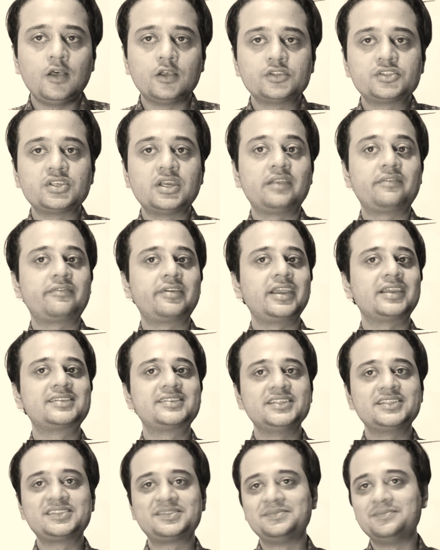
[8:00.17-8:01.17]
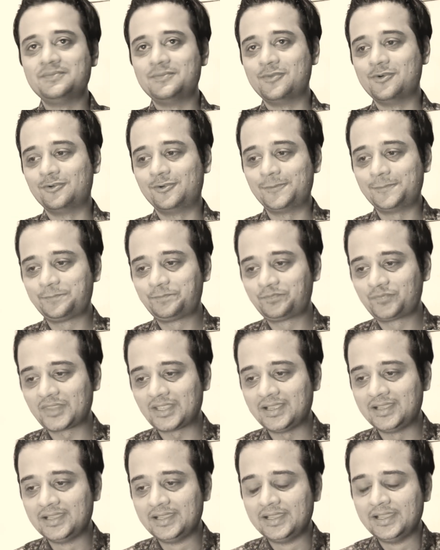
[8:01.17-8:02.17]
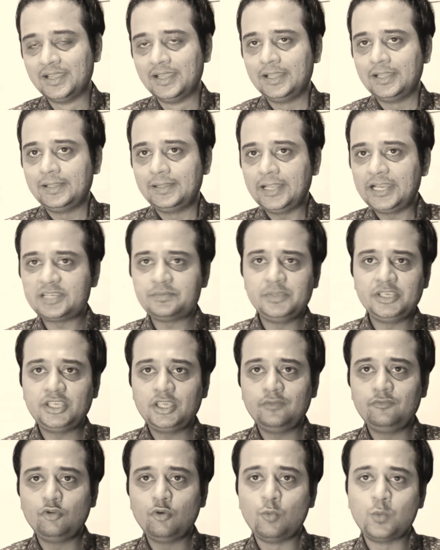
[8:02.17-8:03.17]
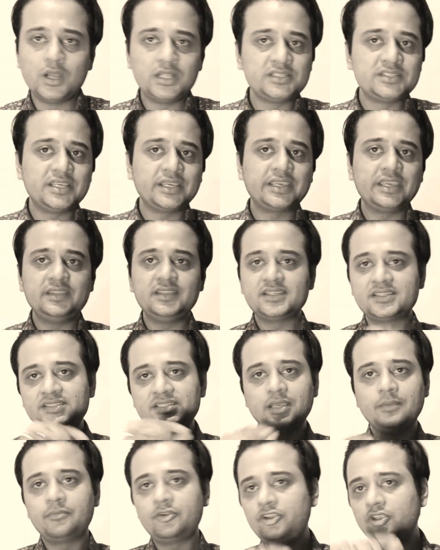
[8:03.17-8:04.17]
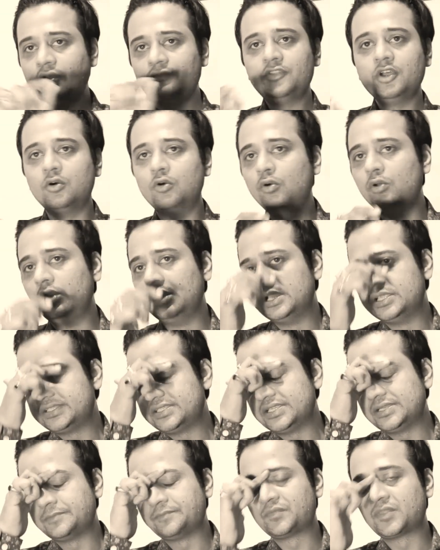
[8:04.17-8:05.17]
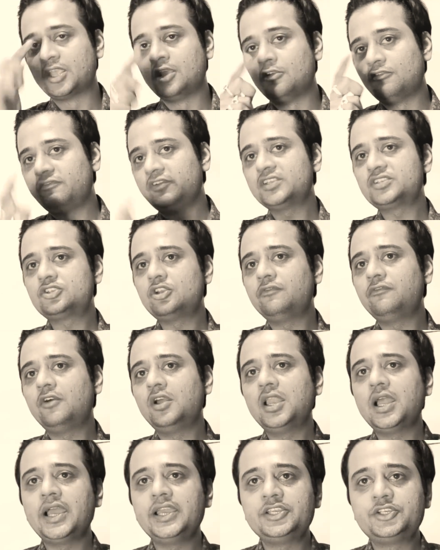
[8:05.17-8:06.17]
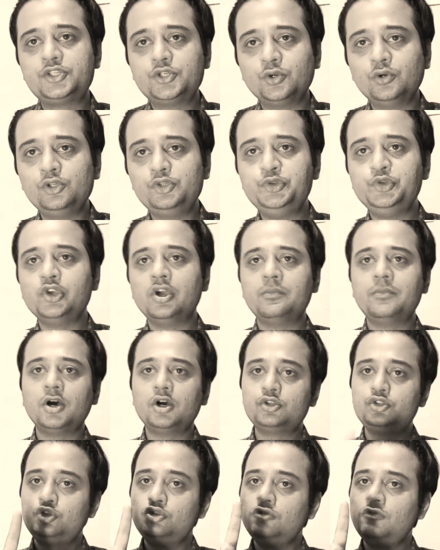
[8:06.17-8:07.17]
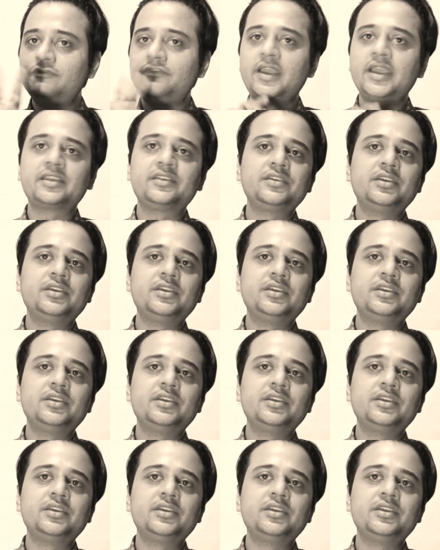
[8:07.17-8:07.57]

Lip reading: loss attracts us more. Let me give you once again the summary of the whole lesson. First of all, I told you about two